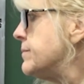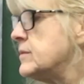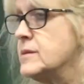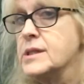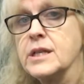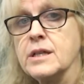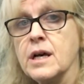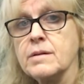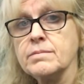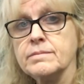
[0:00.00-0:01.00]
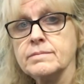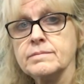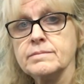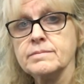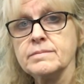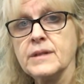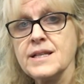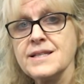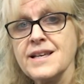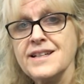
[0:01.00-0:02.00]
See that.
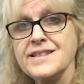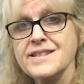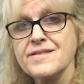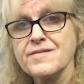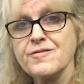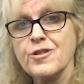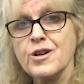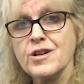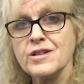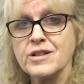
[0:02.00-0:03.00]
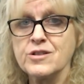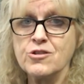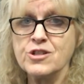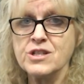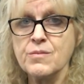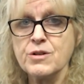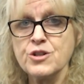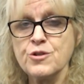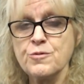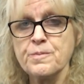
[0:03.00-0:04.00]
That's it for contortions number 2.